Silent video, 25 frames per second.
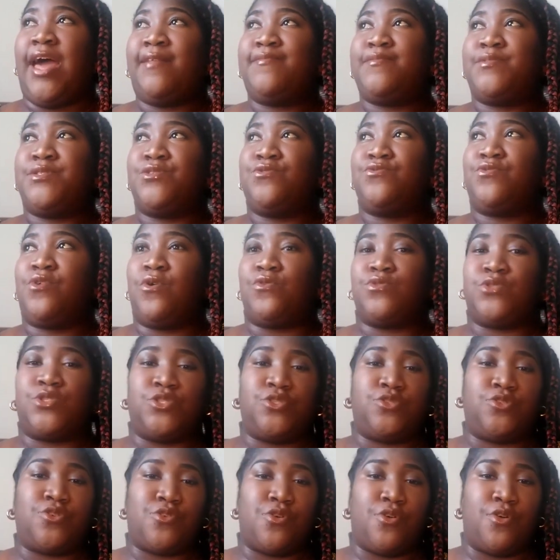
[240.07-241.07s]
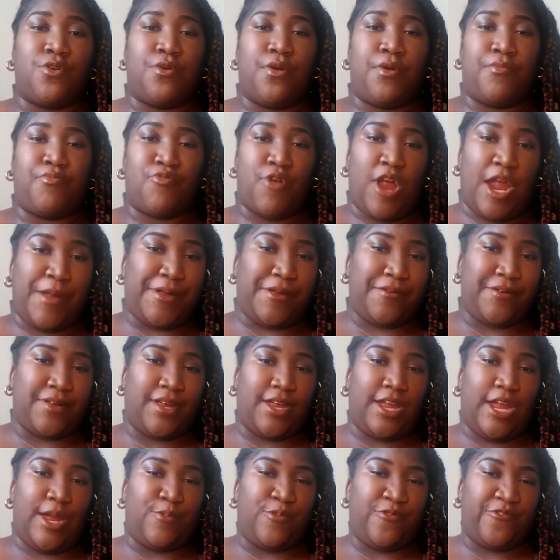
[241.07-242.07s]
have to go to your primary
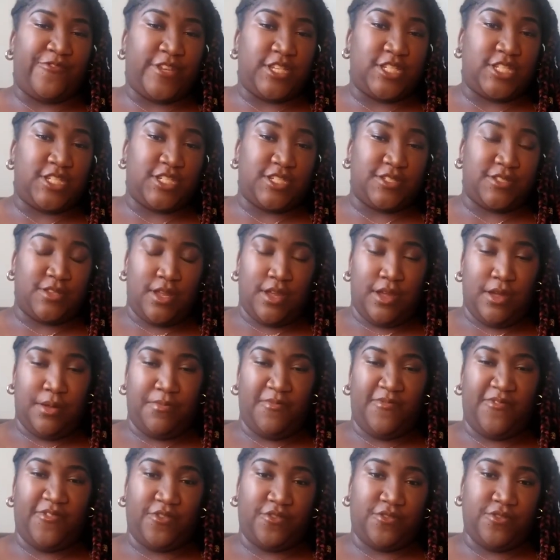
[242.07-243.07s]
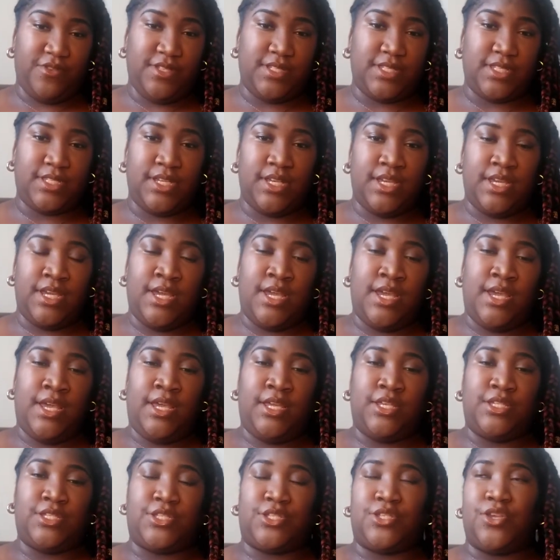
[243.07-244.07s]
care provision first.
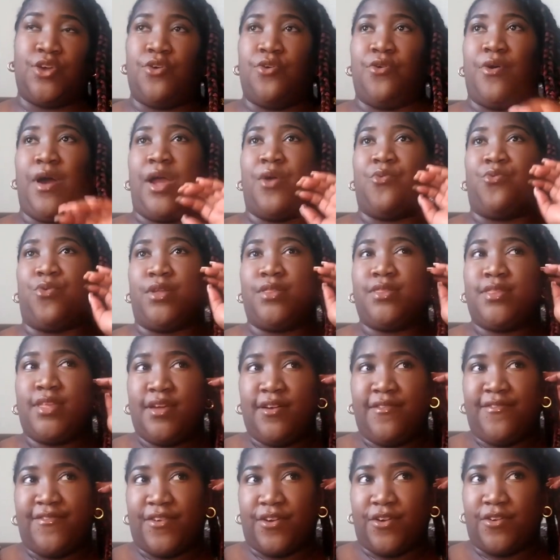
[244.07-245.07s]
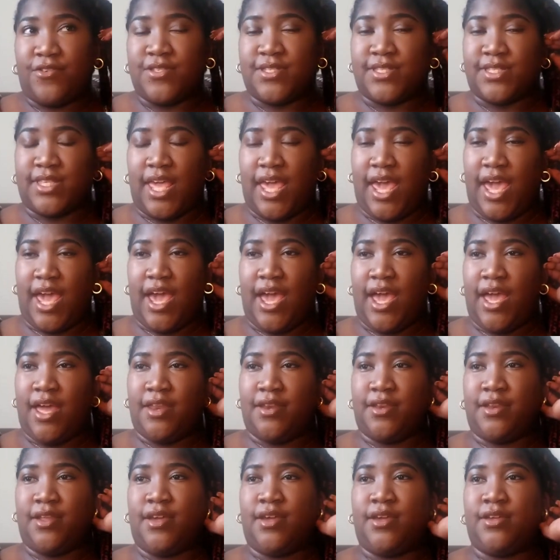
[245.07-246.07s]
So I went there first,
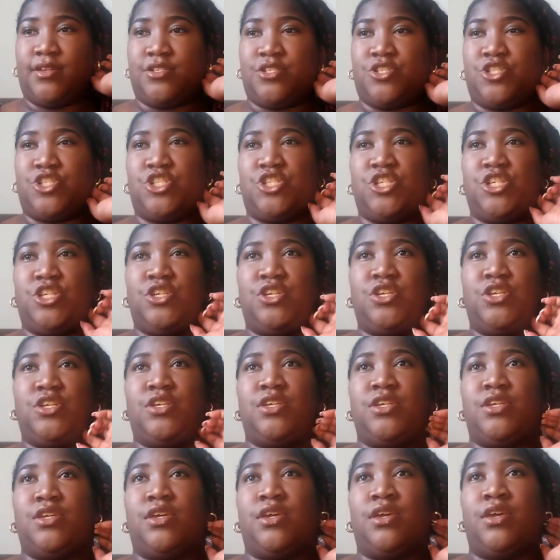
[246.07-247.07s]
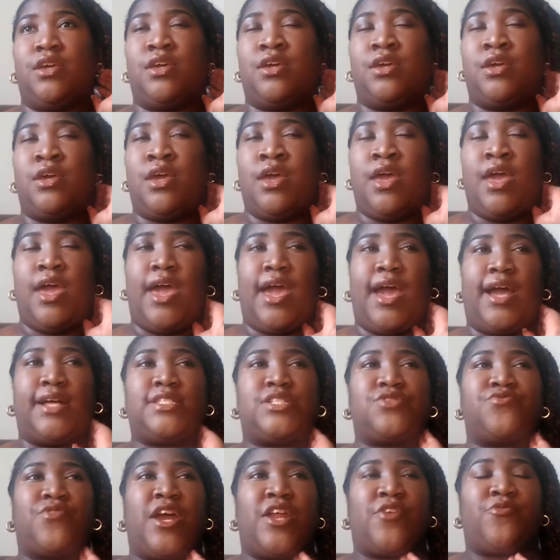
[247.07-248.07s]
and she
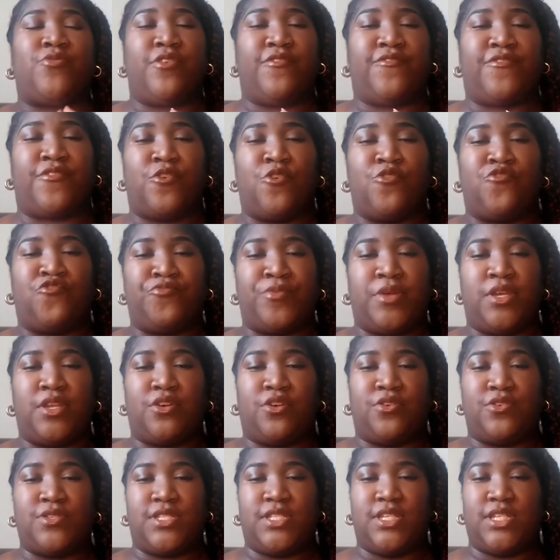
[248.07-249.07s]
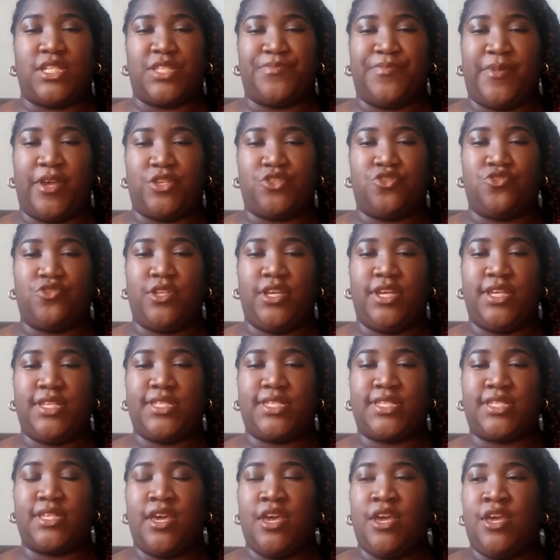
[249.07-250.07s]
had to write a referral for me to go see a
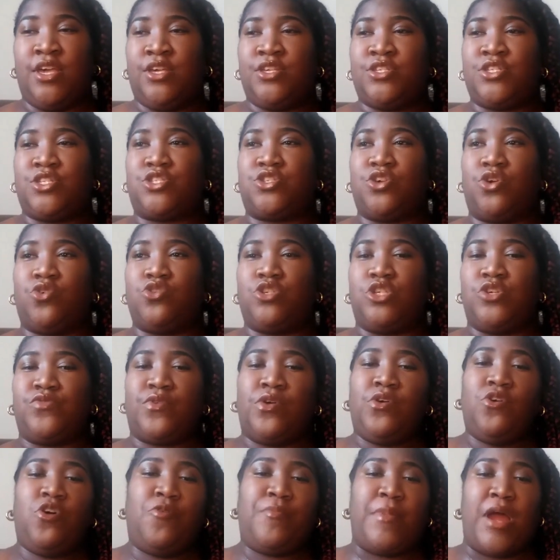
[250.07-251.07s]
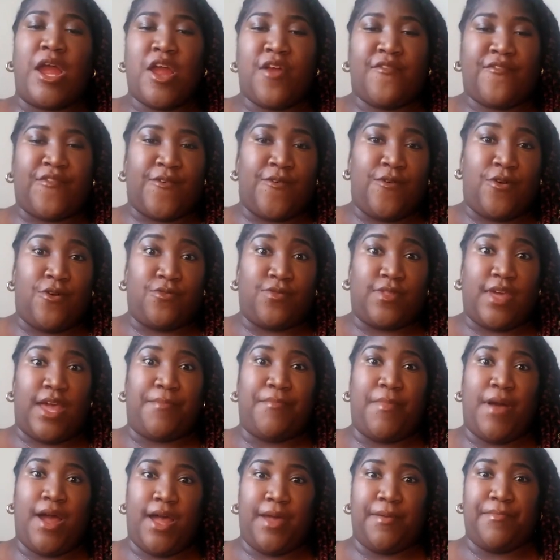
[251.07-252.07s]
specialist. So she wrote on my referral
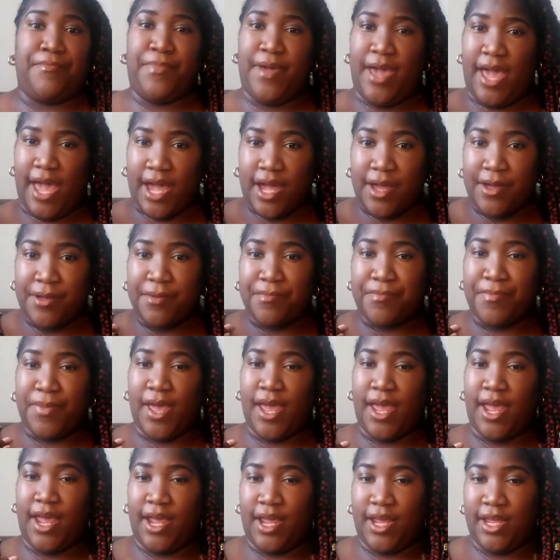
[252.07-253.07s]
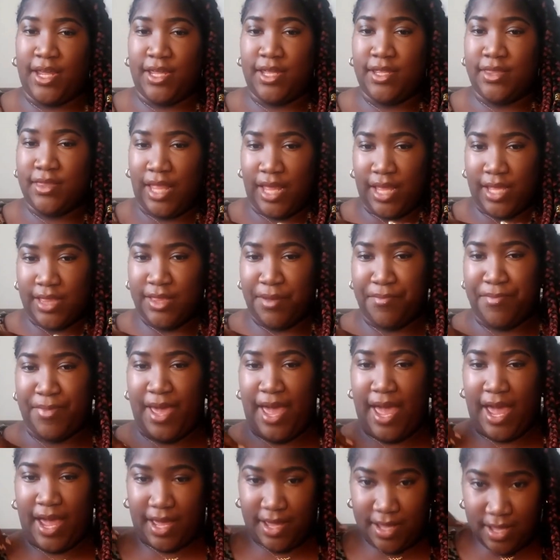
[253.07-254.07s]
that my back pain, like the
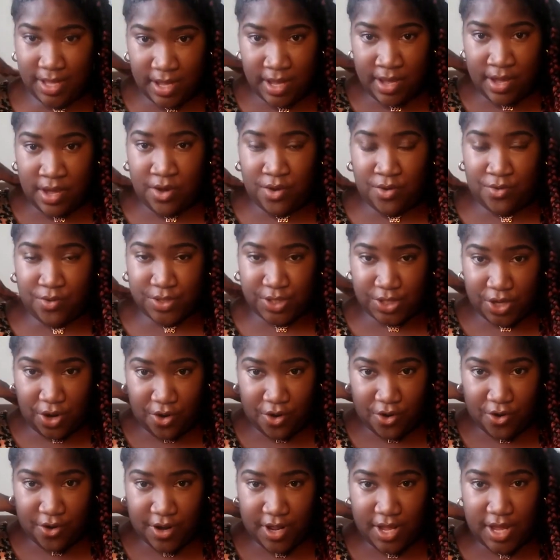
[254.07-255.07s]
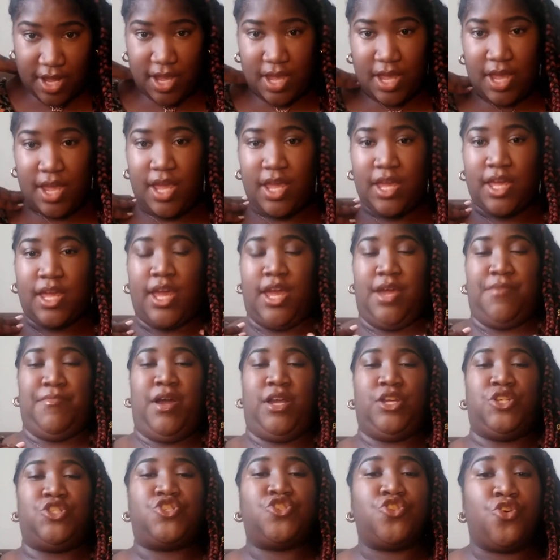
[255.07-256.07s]
back was hurting, and
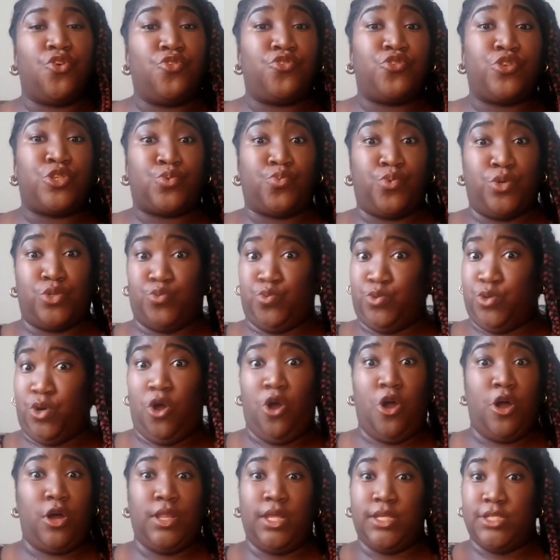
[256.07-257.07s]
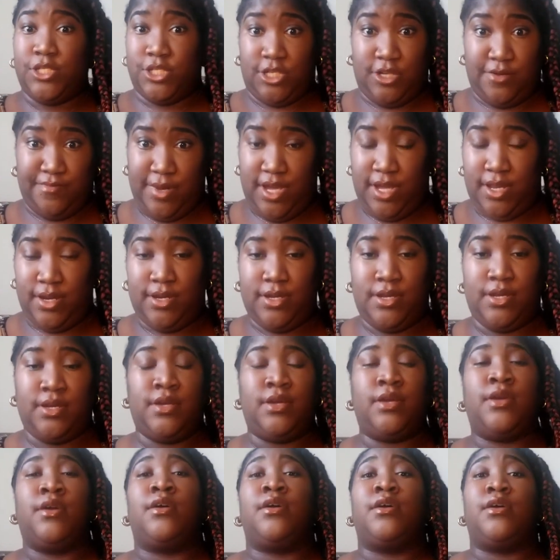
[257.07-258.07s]
my shoulders, which were all legitimate.
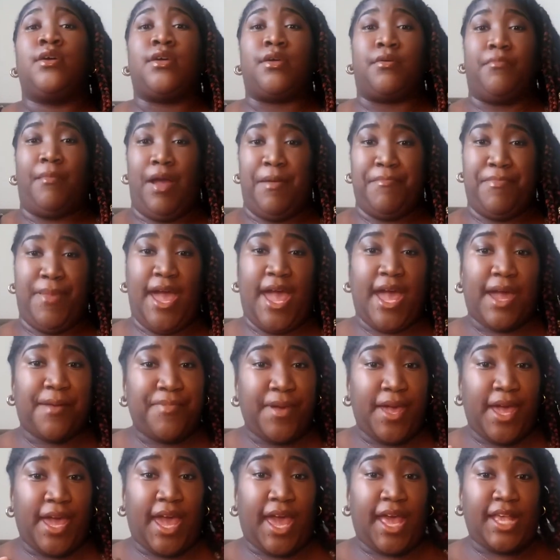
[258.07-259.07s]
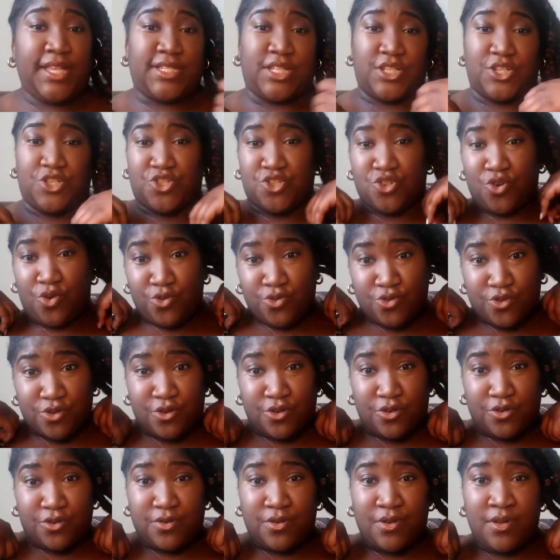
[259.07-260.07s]
My back pains, the
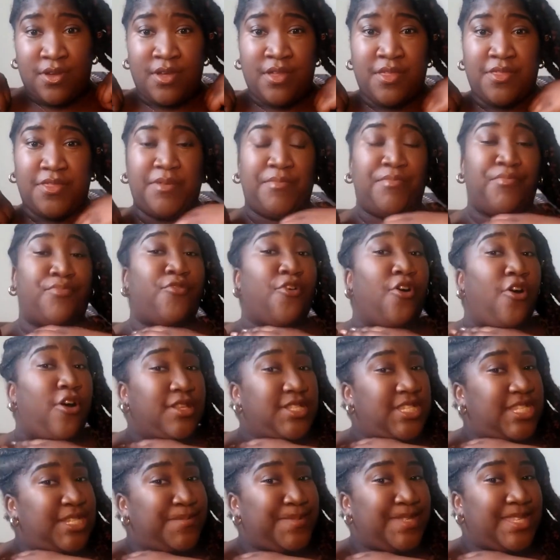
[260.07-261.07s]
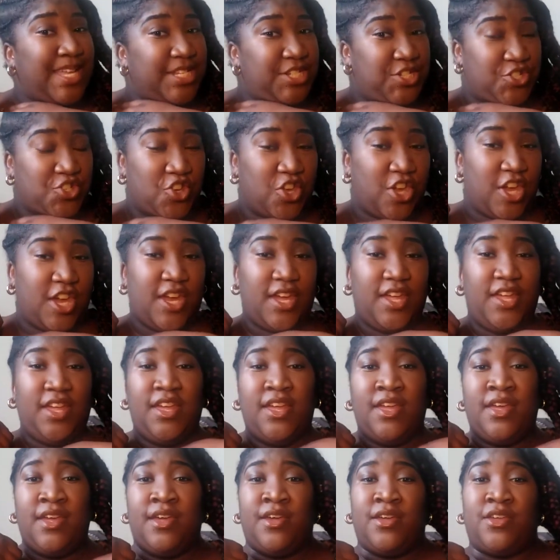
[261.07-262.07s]
shoulder, the bra dips that you get,
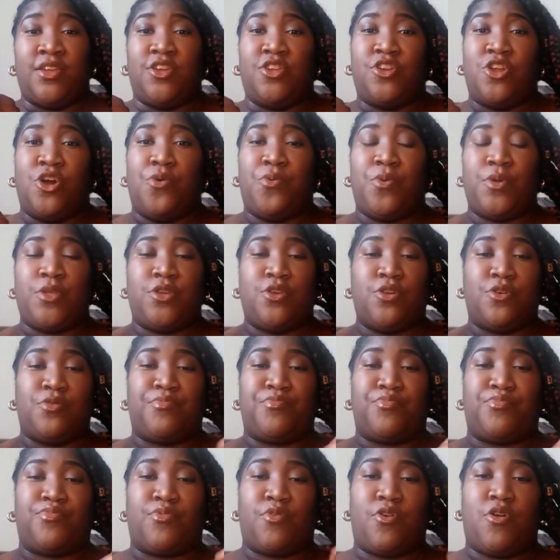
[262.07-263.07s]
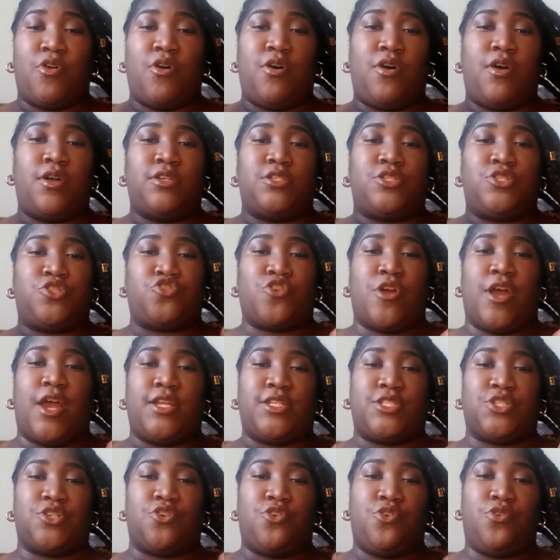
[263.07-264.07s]
you know, when your bra is
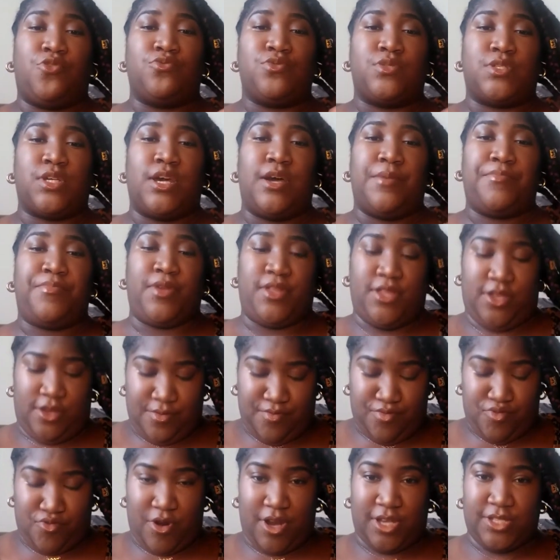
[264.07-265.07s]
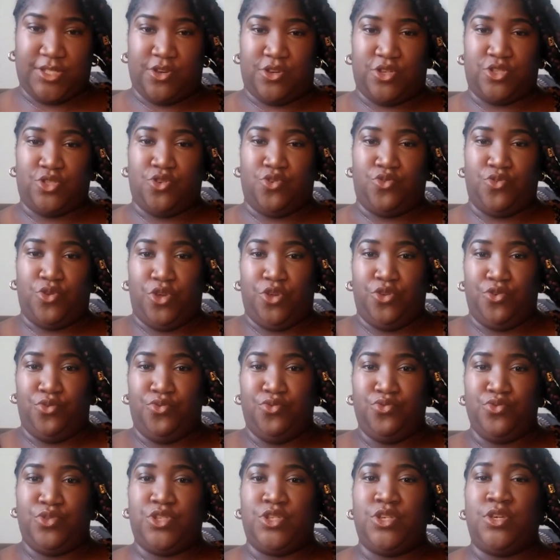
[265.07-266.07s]
trying to hold up and your breasts are so
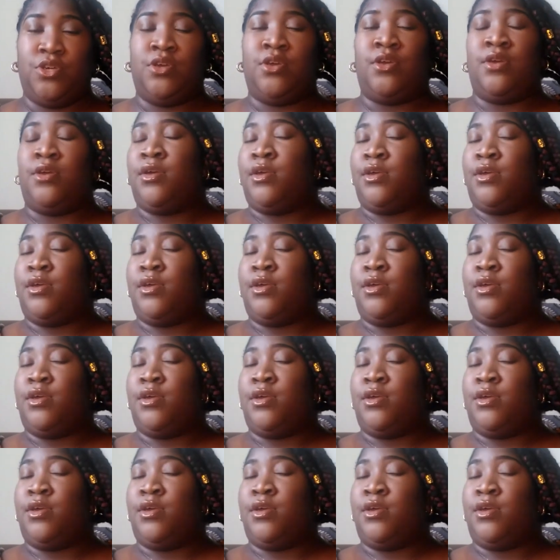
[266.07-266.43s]
huge.